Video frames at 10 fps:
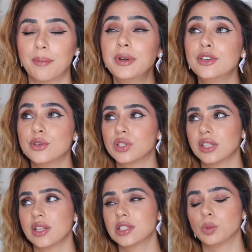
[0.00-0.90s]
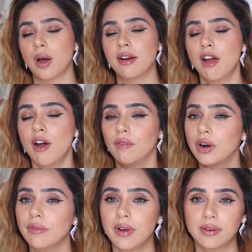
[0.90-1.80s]
been using this one for
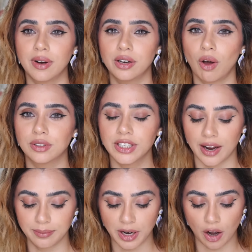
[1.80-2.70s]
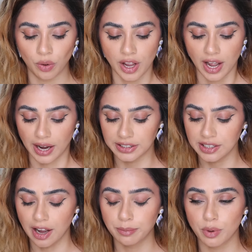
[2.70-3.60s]
a very long time now. I
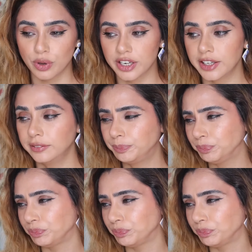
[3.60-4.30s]
think I bought it